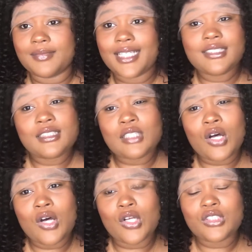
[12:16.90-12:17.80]

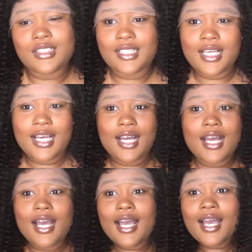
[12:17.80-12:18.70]
installed.
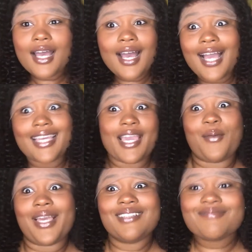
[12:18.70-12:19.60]
I can't
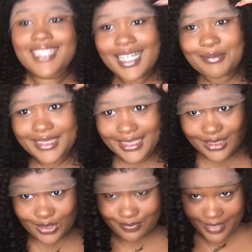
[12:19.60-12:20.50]
wait. I'm gonna take
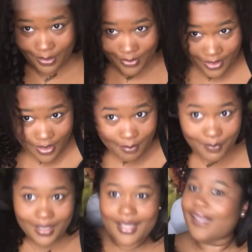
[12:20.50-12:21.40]
this off now,
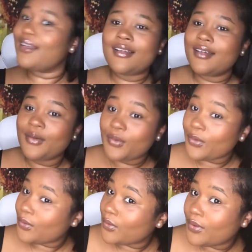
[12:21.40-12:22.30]
but
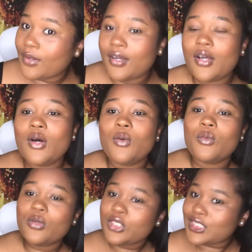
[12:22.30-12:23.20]
woo
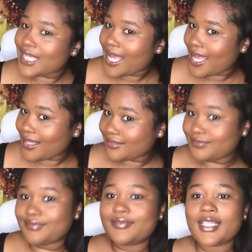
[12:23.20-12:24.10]
child,
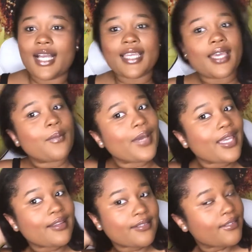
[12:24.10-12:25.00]
I can't
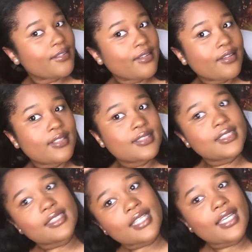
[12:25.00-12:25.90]
wait
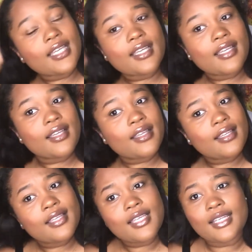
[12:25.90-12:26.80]
to get
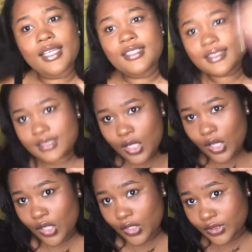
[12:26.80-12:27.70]
it
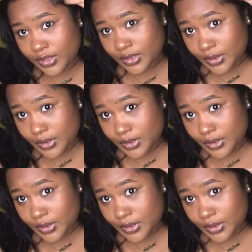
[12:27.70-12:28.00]
installed